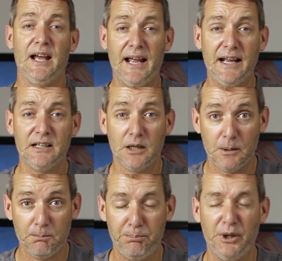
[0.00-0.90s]
And
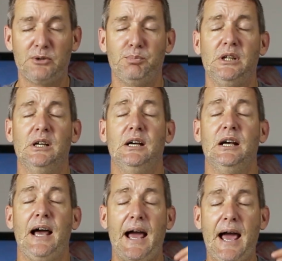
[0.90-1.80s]
Bixby,
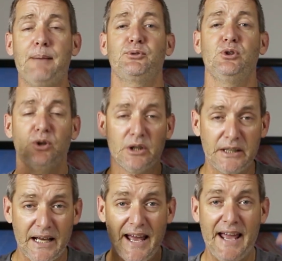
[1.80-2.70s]

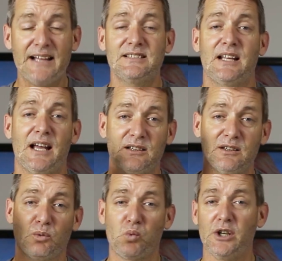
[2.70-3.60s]
absolutely, hands
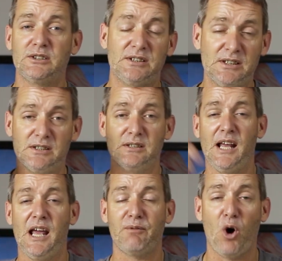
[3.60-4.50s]
down, the worst assistant
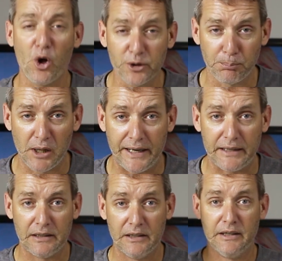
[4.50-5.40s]
ever on the
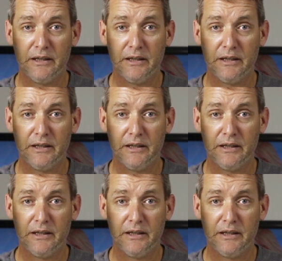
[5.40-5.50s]
planet.